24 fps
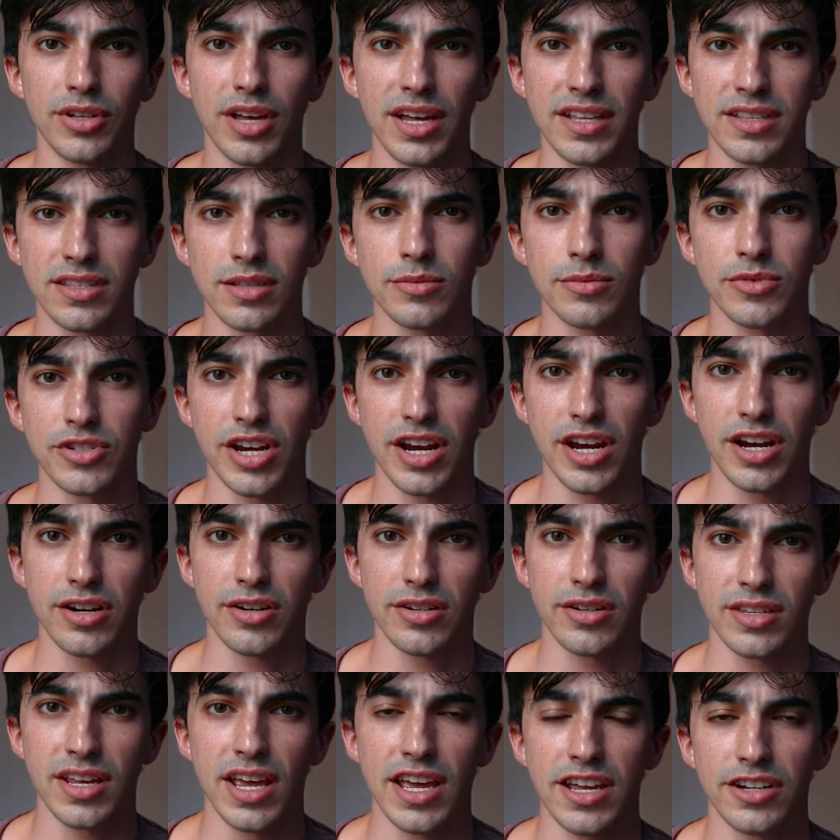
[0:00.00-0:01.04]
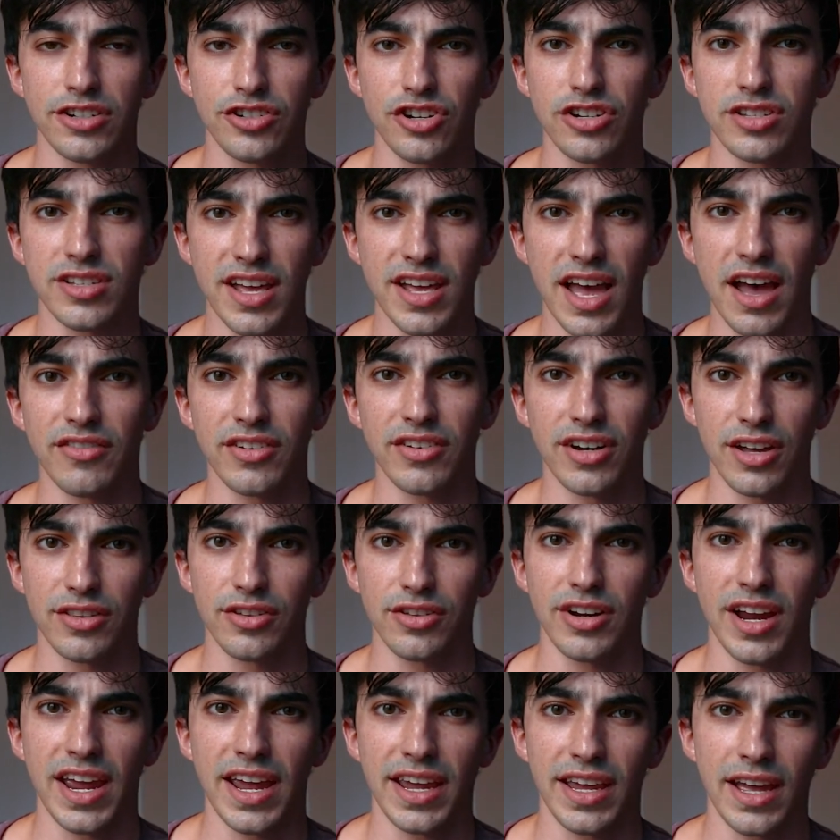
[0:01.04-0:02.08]
and some chairs just to have
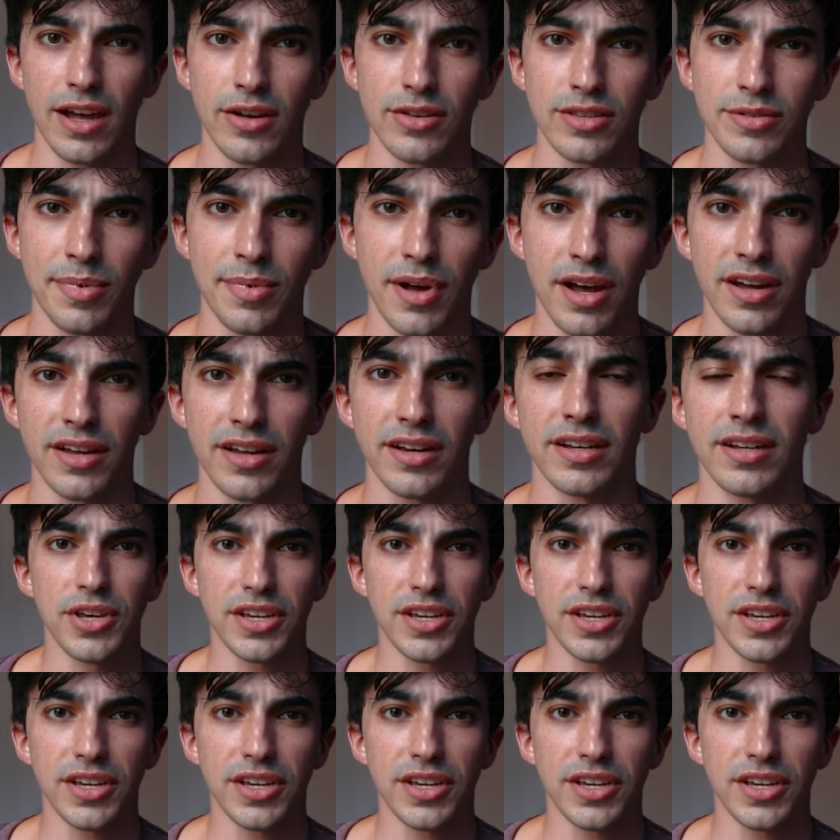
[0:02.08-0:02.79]
another hangout spot,